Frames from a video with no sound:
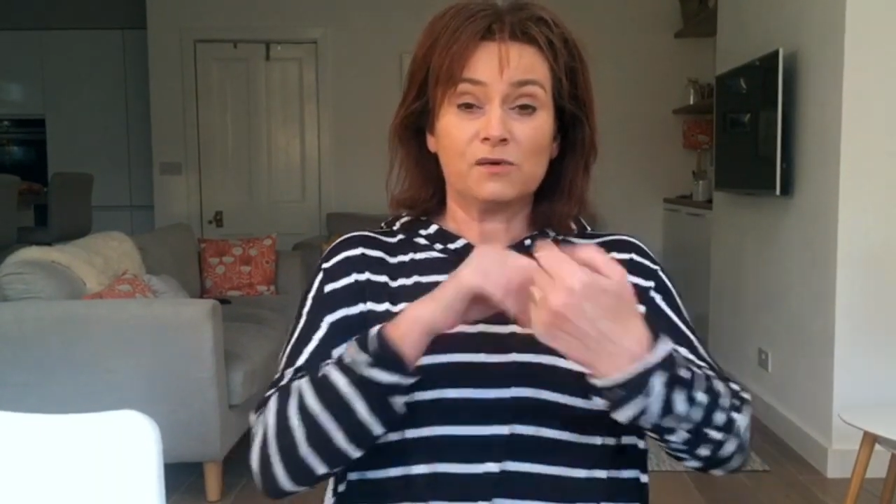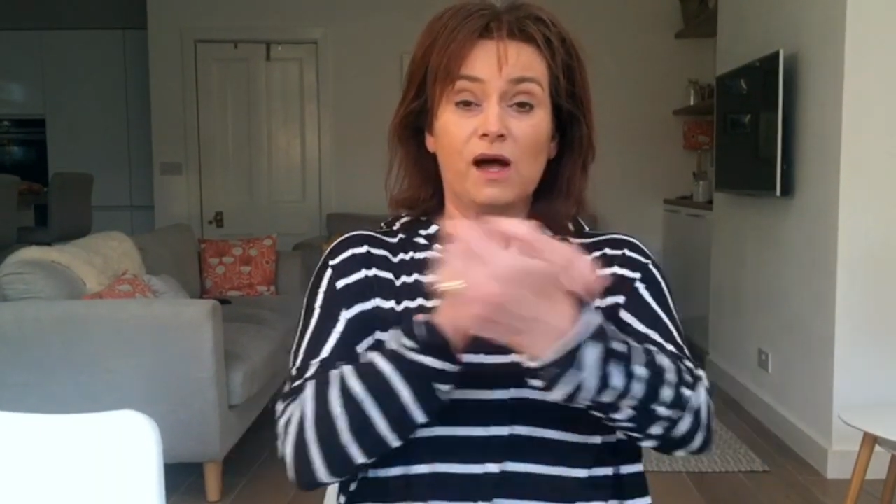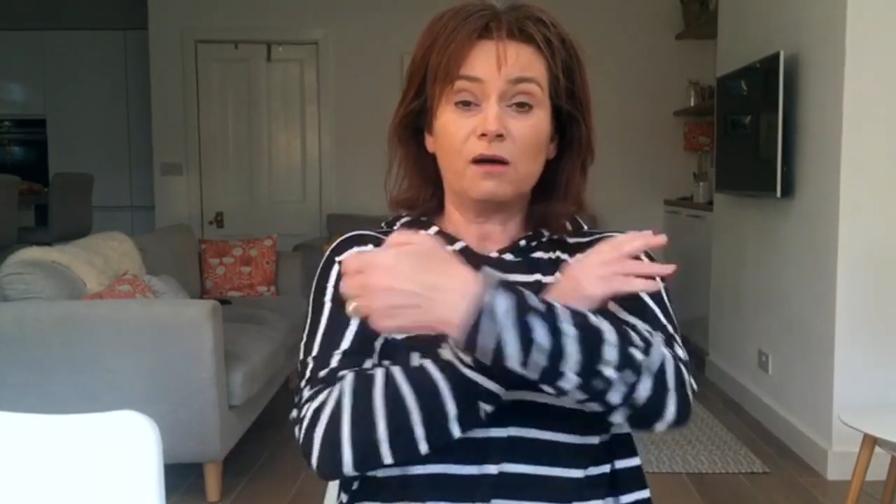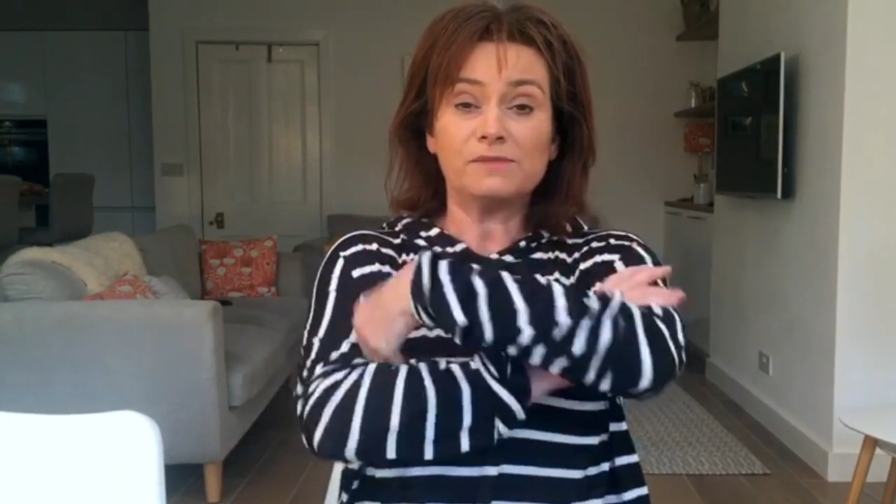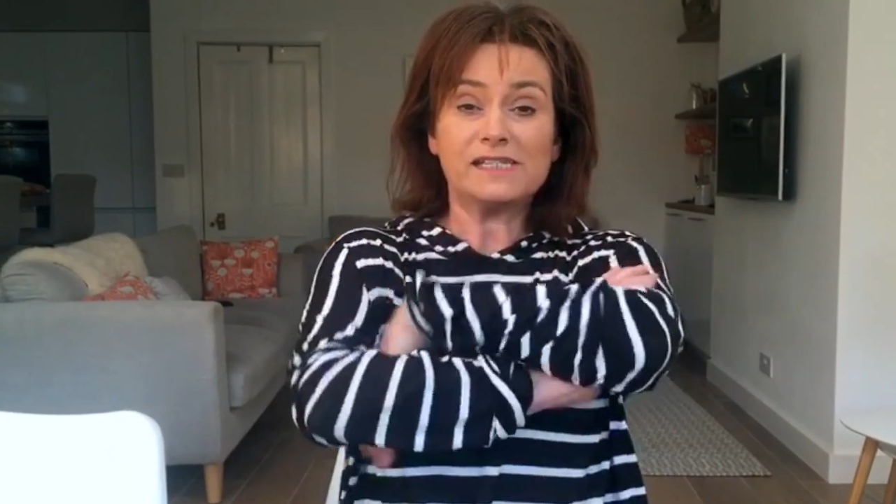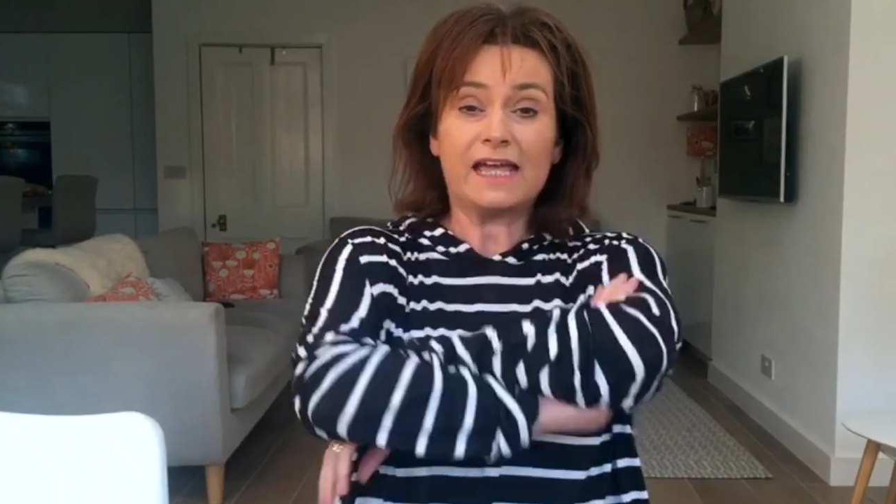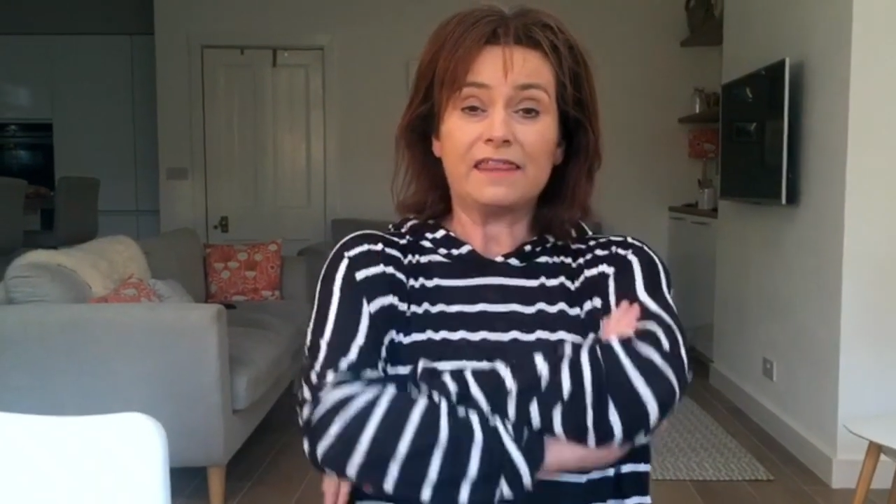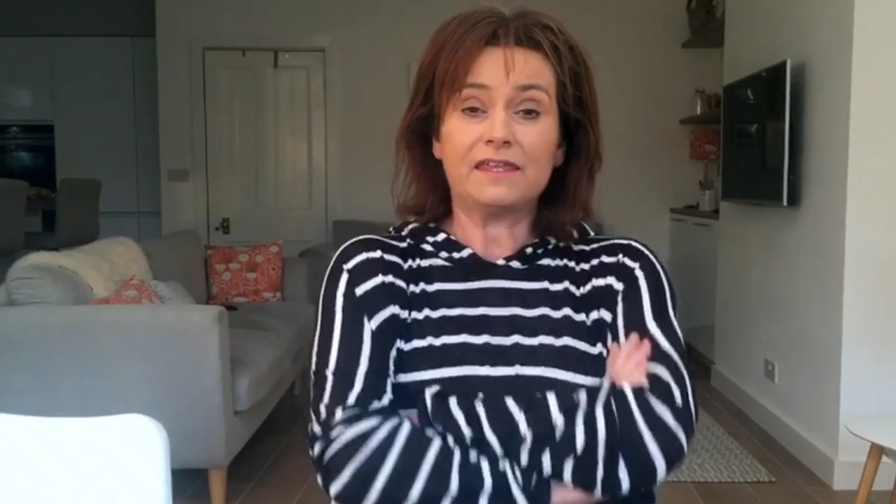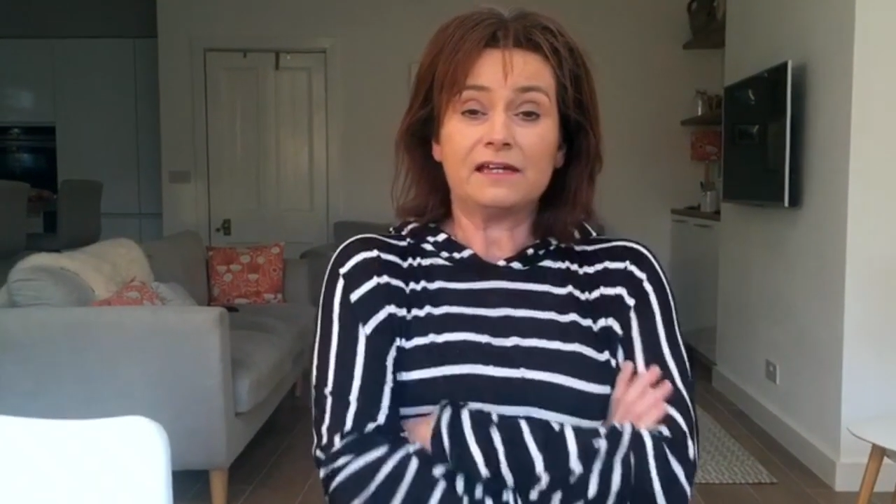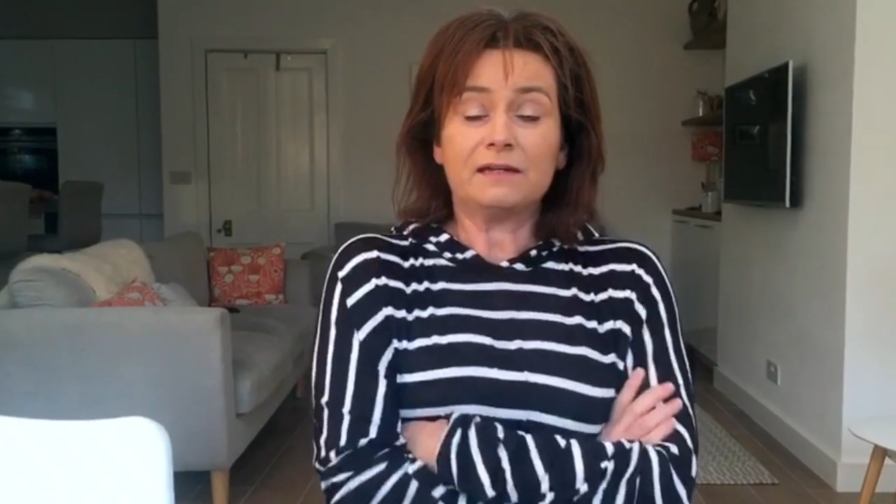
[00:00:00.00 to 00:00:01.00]
arms
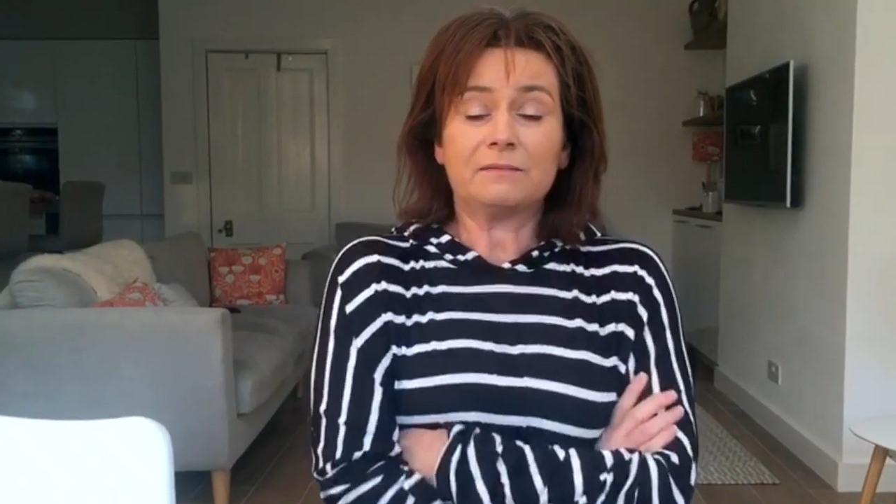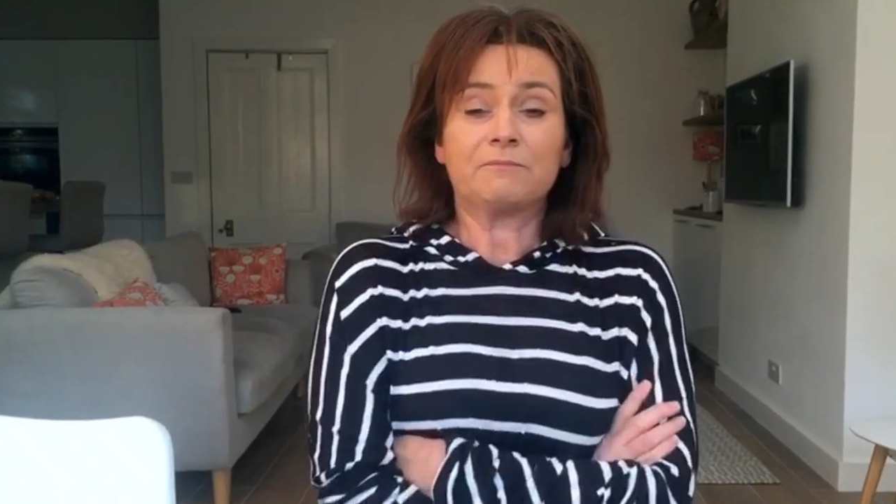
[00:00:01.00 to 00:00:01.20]
together,